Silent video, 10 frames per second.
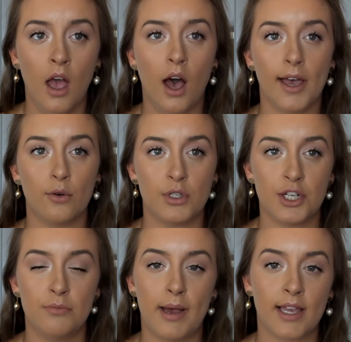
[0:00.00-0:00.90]
I
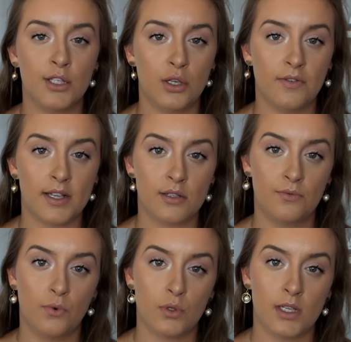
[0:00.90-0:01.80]
auditioned back in
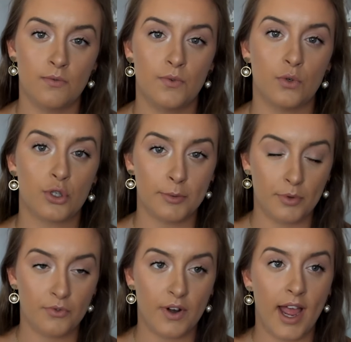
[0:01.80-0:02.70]
2014 for
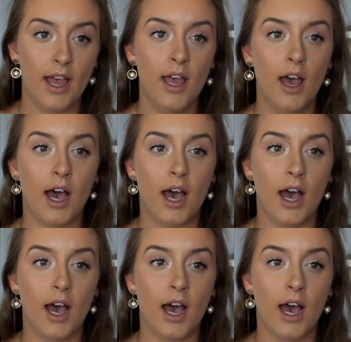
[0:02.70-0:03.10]
Triple Threat.